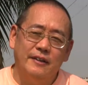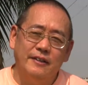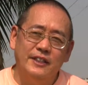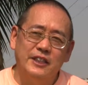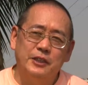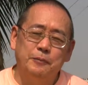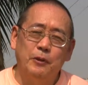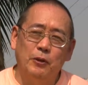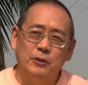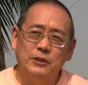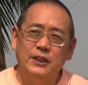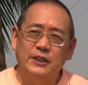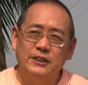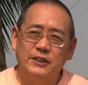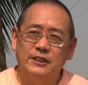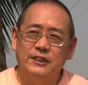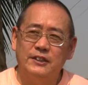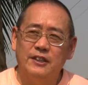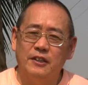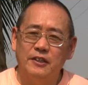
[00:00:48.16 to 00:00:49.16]
This
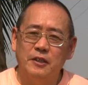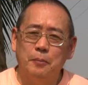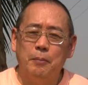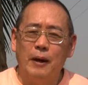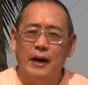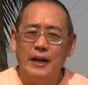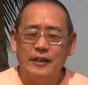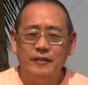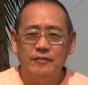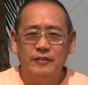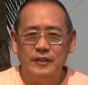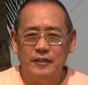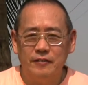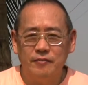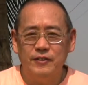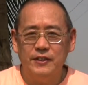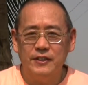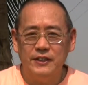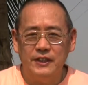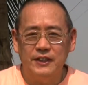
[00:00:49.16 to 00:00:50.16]
process is called the
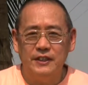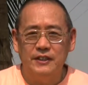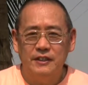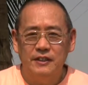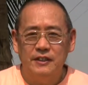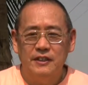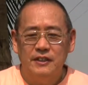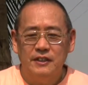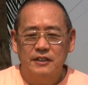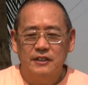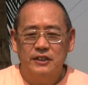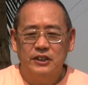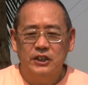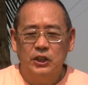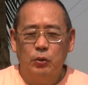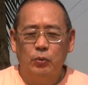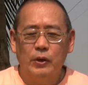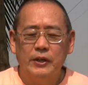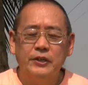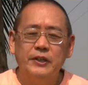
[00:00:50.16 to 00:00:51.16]
Bhagavata-vidhi.
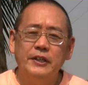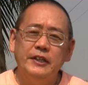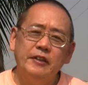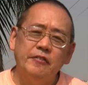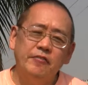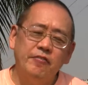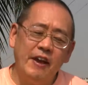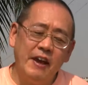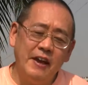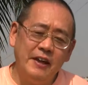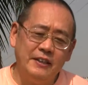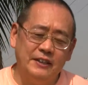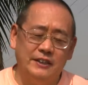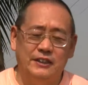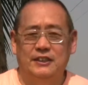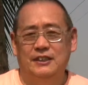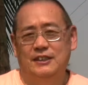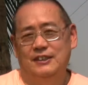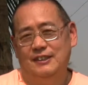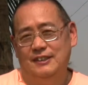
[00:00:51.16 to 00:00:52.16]
So one can
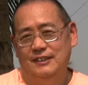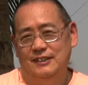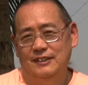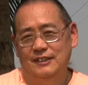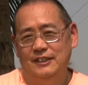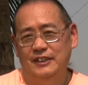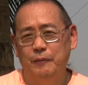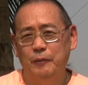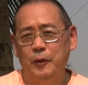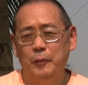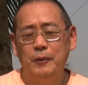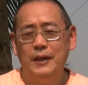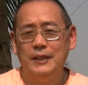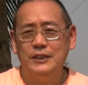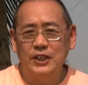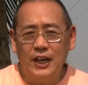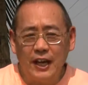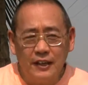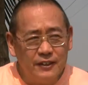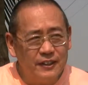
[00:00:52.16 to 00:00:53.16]
advance simply by
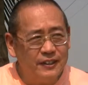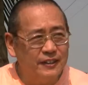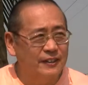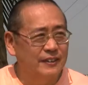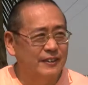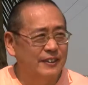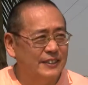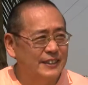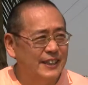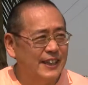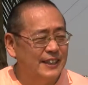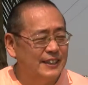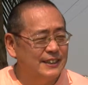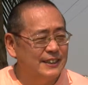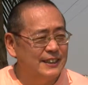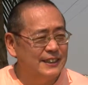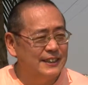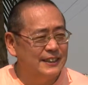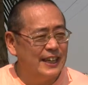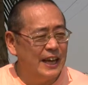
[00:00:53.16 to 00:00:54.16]
chanting, and that
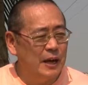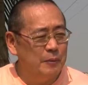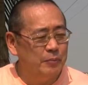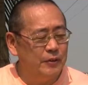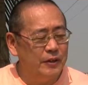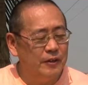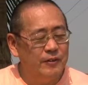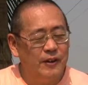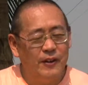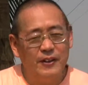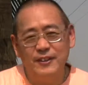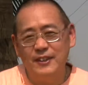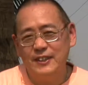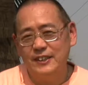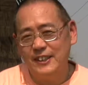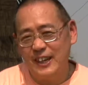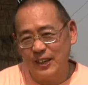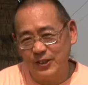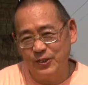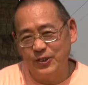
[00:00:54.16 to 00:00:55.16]
is the example of
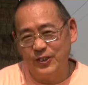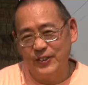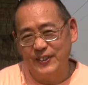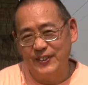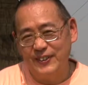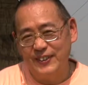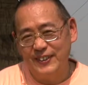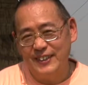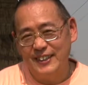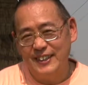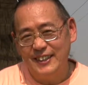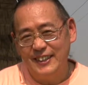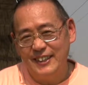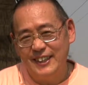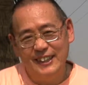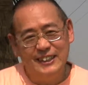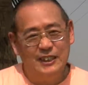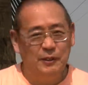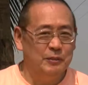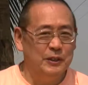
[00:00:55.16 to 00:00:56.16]
Haridas Thakur.
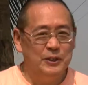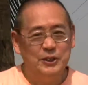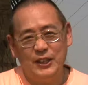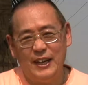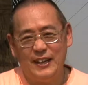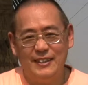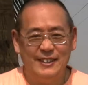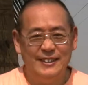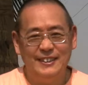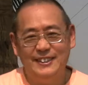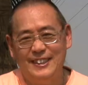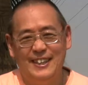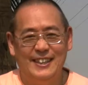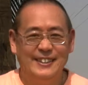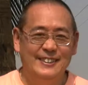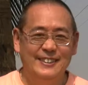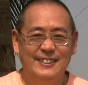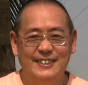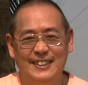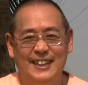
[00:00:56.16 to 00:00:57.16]
He simply chanted and
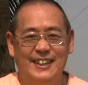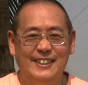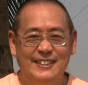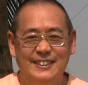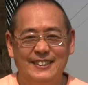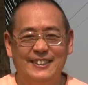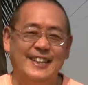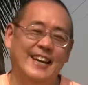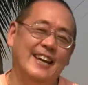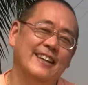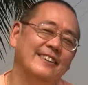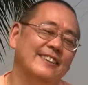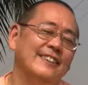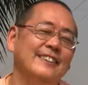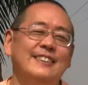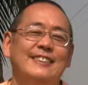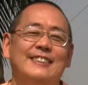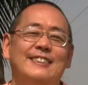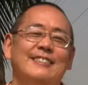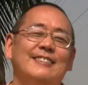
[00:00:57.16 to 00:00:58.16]
chanted and chanted and chanted,
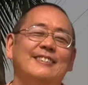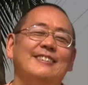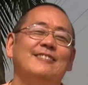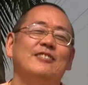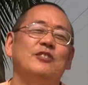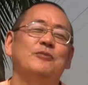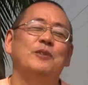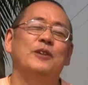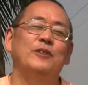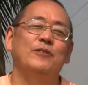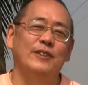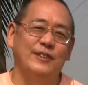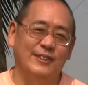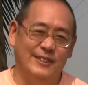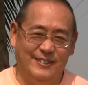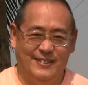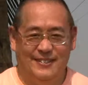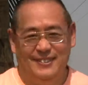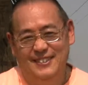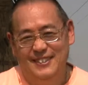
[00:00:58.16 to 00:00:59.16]
and he was
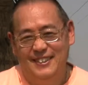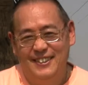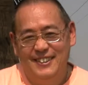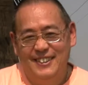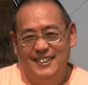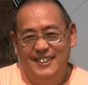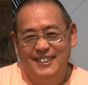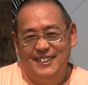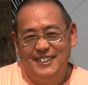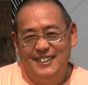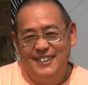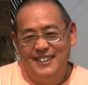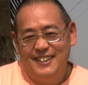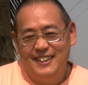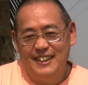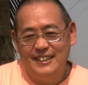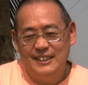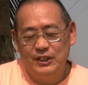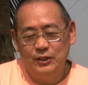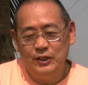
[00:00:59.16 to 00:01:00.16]
perfect.
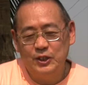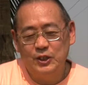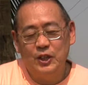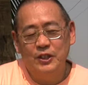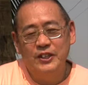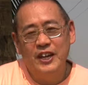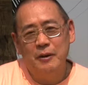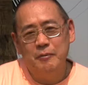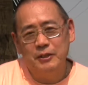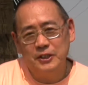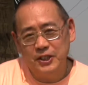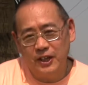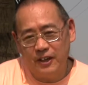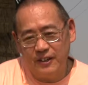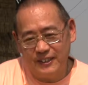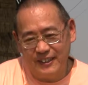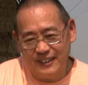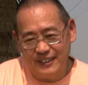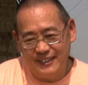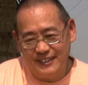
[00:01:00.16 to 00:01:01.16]
So he's called
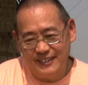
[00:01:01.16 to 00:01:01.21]
Namacharya.